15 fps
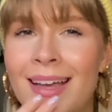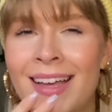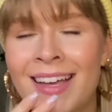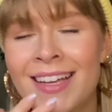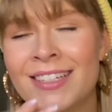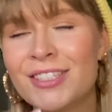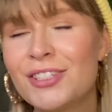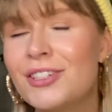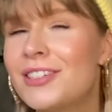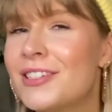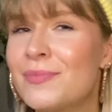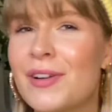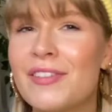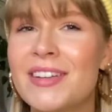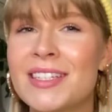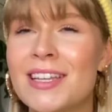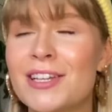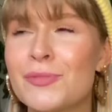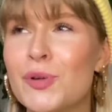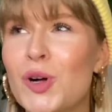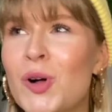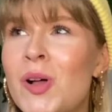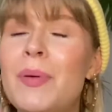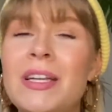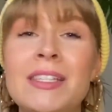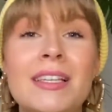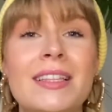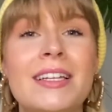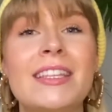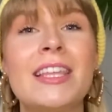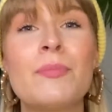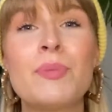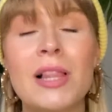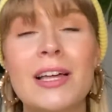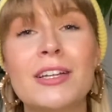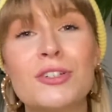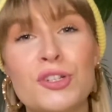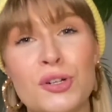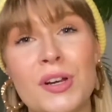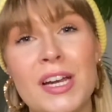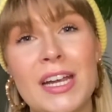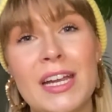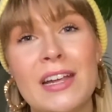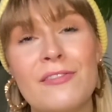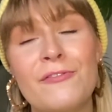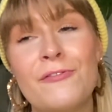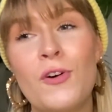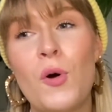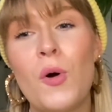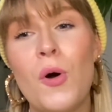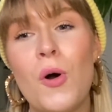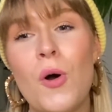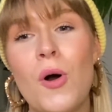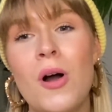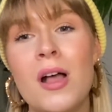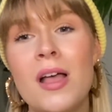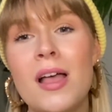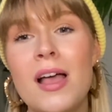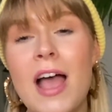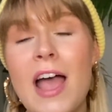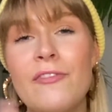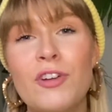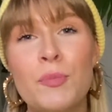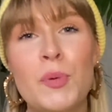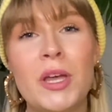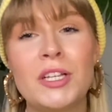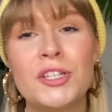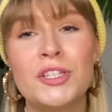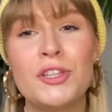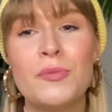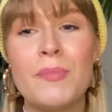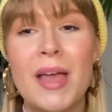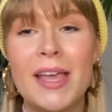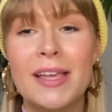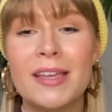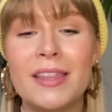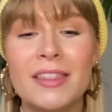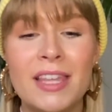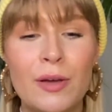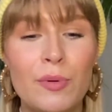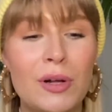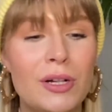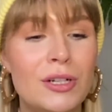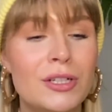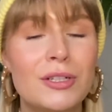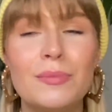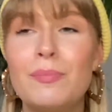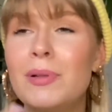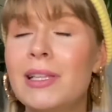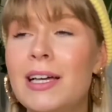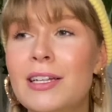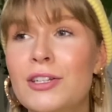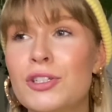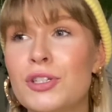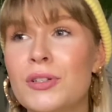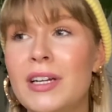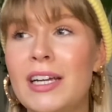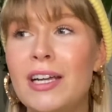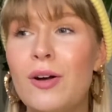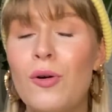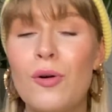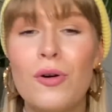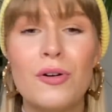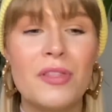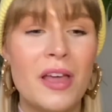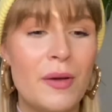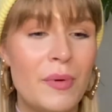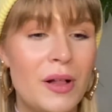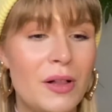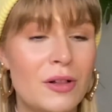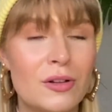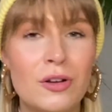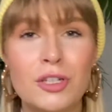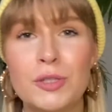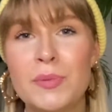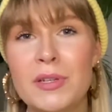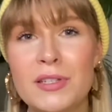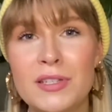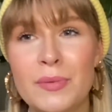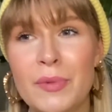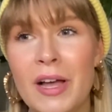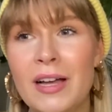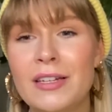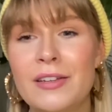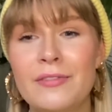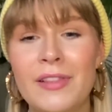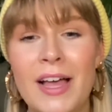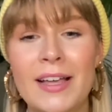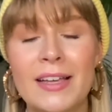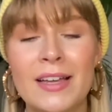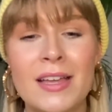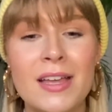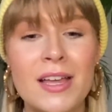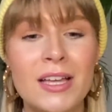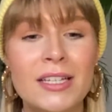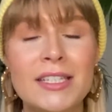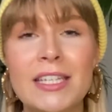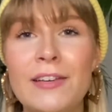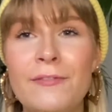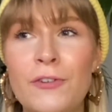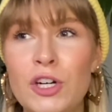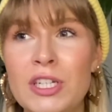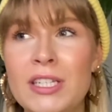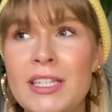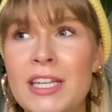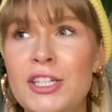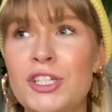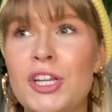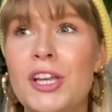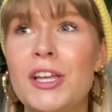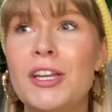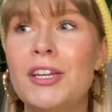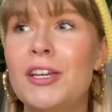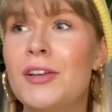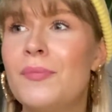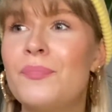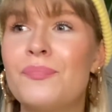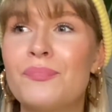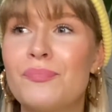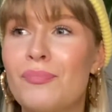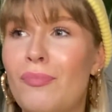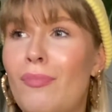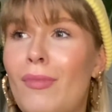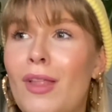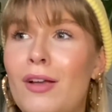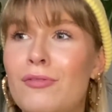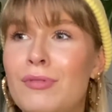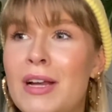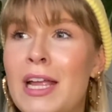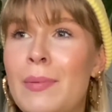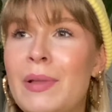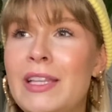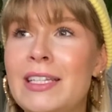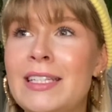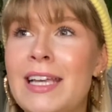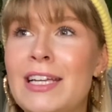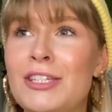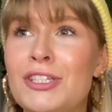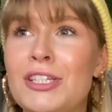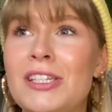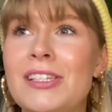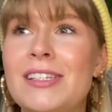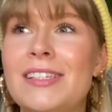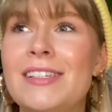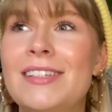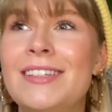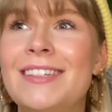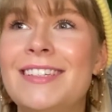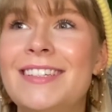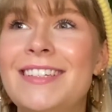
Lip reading: Should have done my research more. Basically, they plant a tree. For every purchase you make, they will plant a tree, or they will contribute to some kind of like deforestation, rehabilitation.